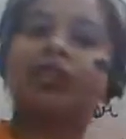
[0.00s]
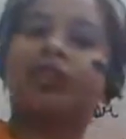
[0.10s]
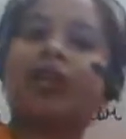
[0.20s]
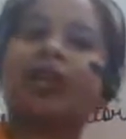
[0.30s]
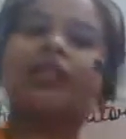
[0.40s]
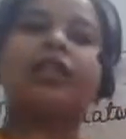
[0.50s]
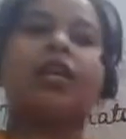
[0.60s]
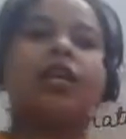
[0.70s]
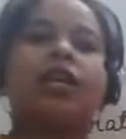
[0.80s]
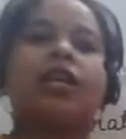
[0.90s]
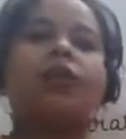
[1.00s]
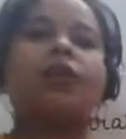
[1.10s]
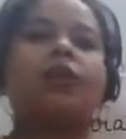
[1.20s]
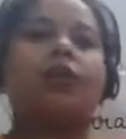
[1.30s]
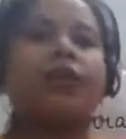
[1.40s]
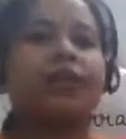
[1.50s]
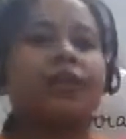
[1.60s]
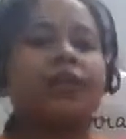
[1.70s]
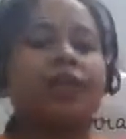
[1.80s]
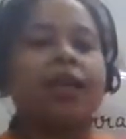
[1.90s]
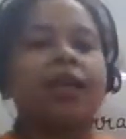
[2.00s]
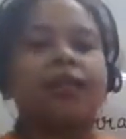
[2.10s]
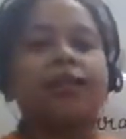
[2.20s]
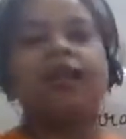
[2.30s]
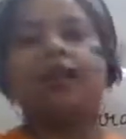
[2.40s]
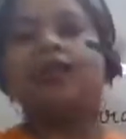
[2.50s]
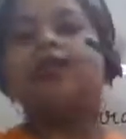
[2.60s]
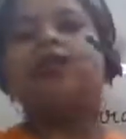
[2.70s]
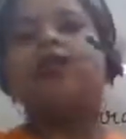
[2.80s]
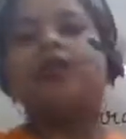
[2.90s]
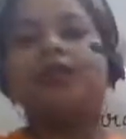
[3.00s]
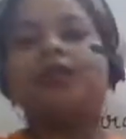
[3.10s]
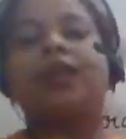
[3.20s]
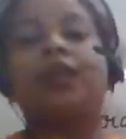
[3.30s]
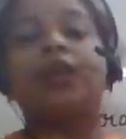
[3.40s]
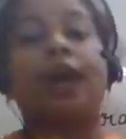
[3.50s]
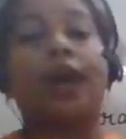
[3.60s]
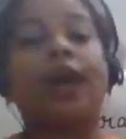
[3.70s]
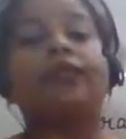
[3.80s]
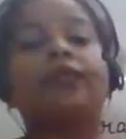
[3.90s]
child, he always starts dreaming to have